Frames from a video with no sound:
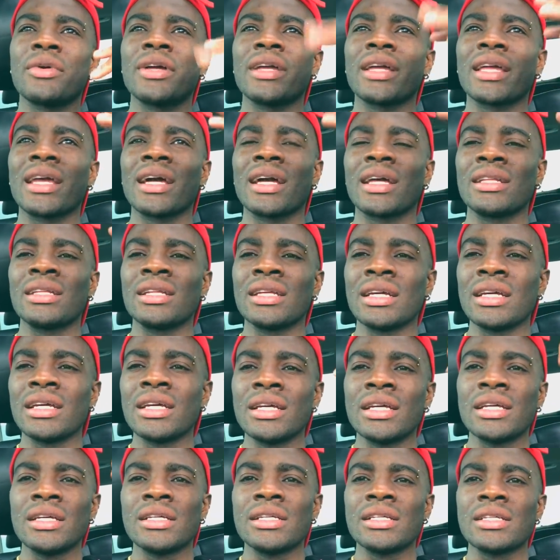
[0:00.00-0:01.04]
but you can
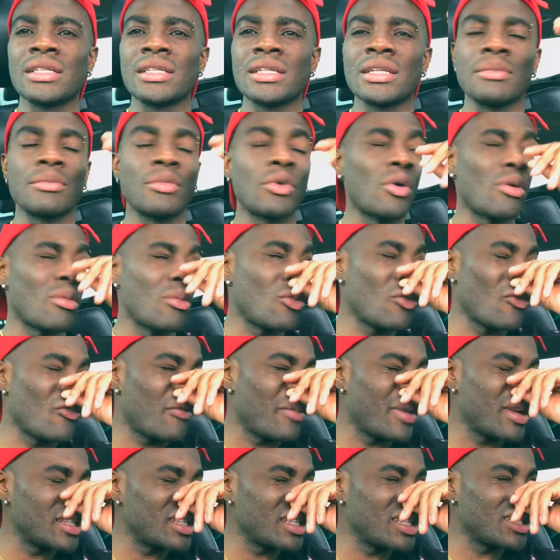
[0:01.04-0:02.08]
see the mouth
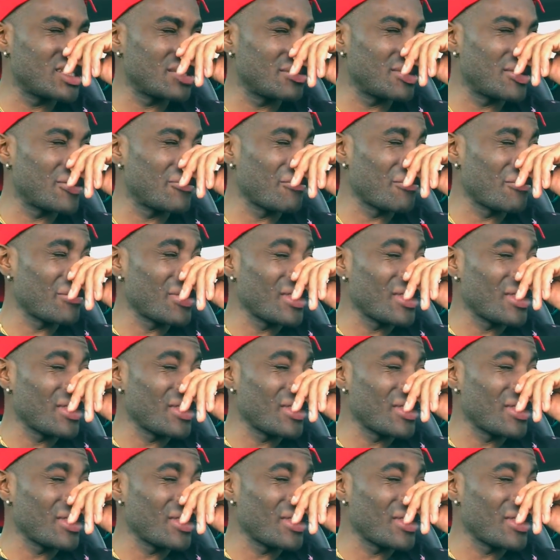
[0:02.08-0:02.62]
movement, you see me?